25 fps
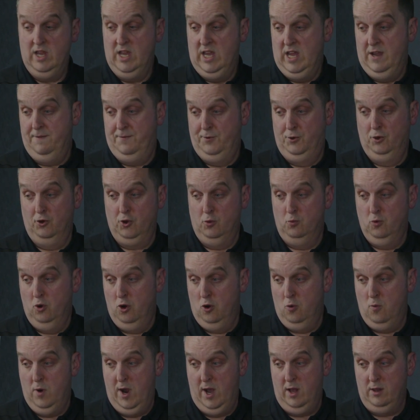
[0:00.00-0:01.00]
If it doesn't
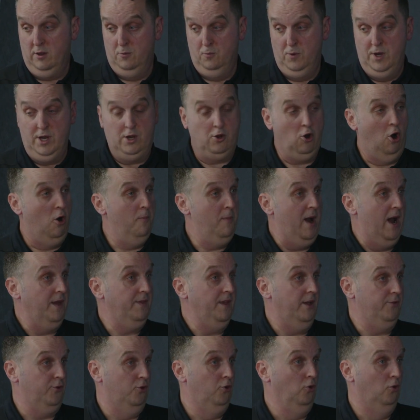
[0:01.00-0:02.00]
work well and we can't make
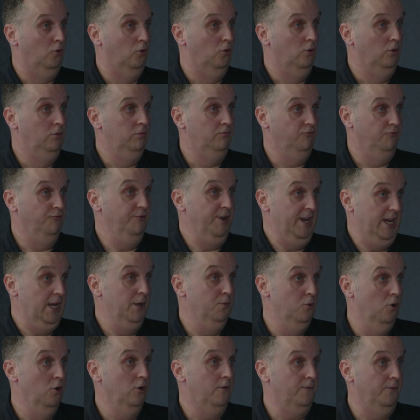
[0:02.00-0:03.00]
that tool really
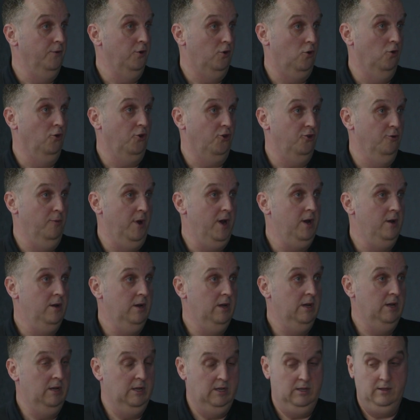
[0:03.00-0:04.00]
work for the customer,
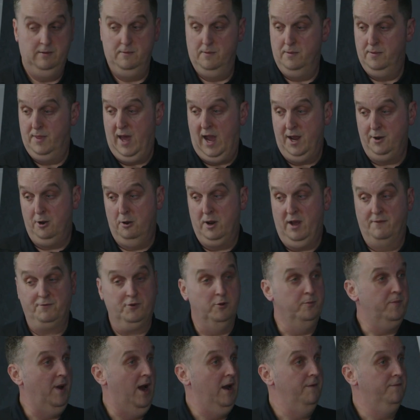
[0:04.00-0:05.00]
they don't have
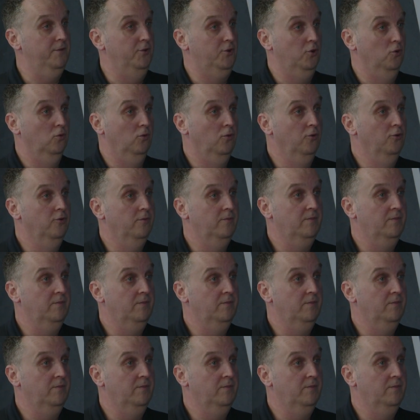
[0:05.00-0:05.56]
to pay for the tools.